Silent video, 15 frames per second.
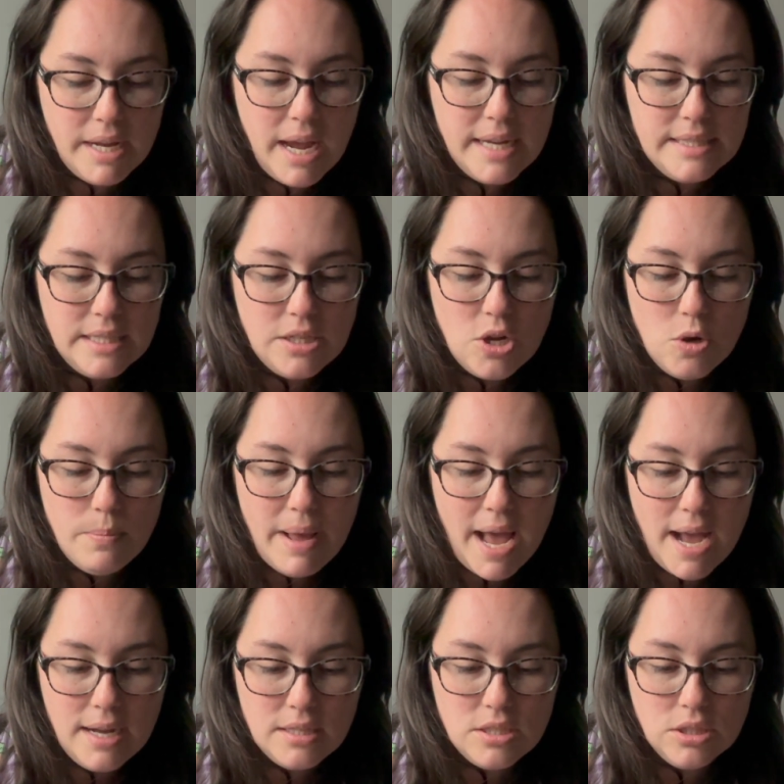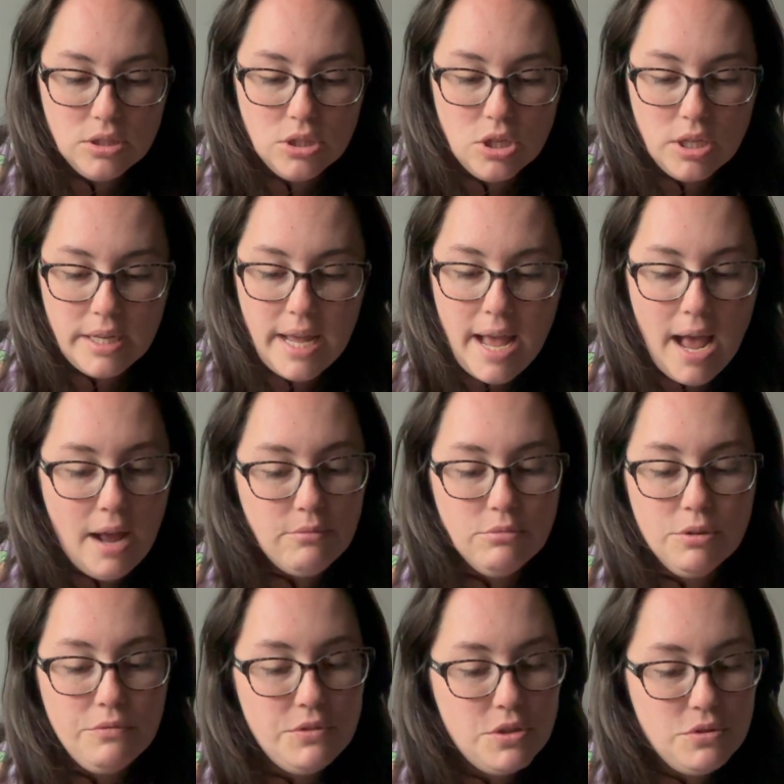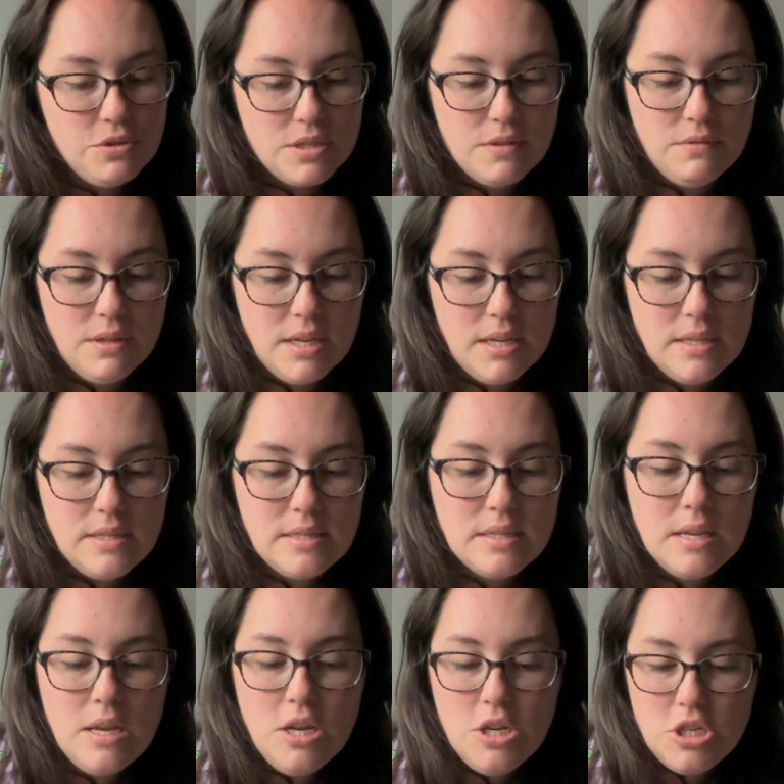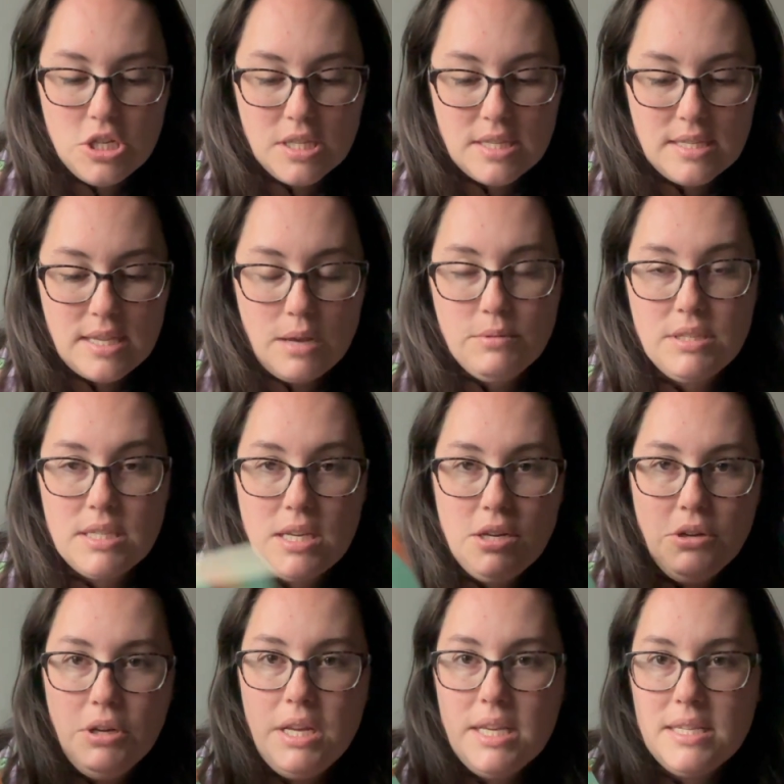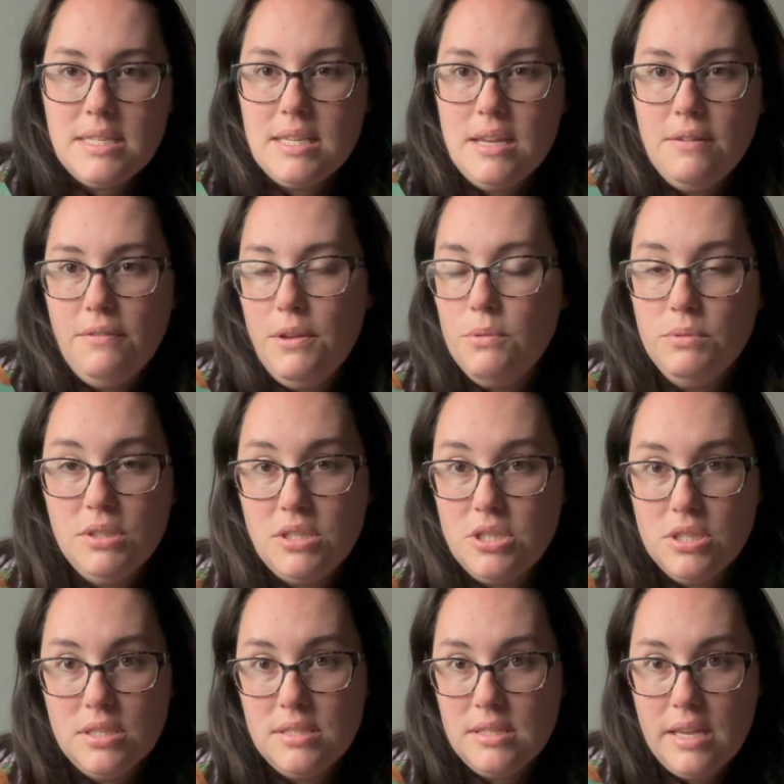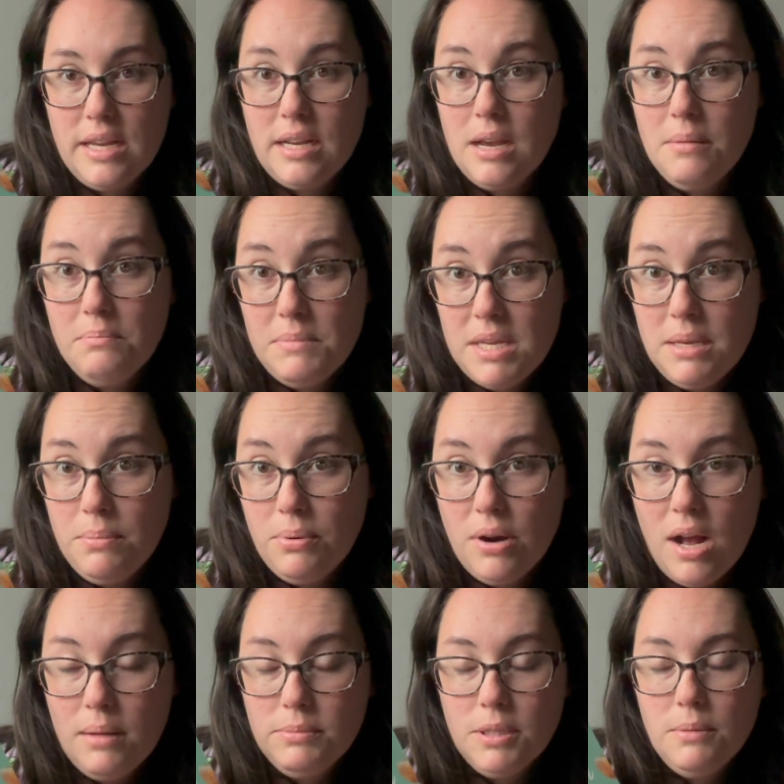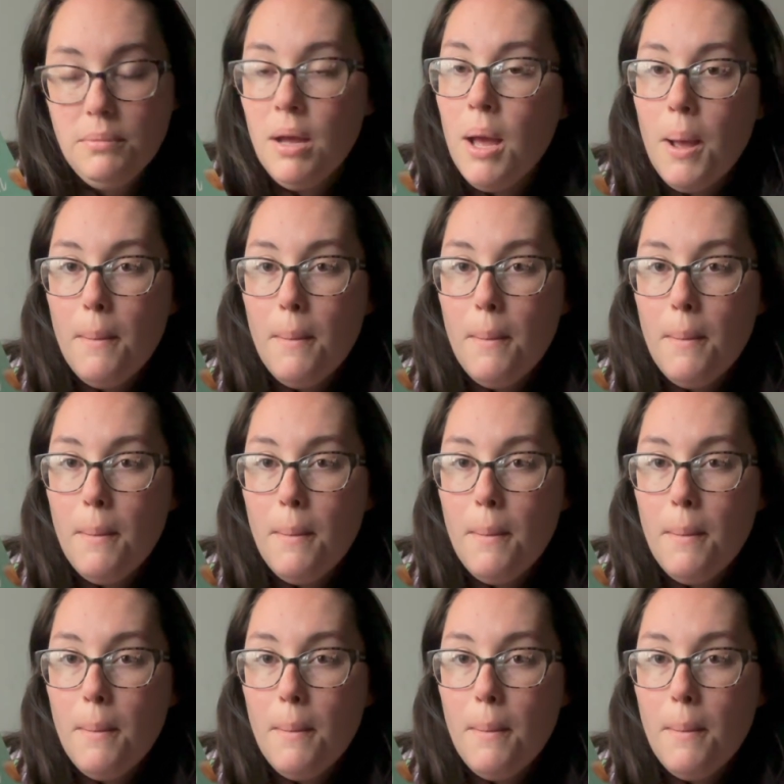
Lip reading: I did go back to look at reviews of this just because I was curious if it was just like a me problem,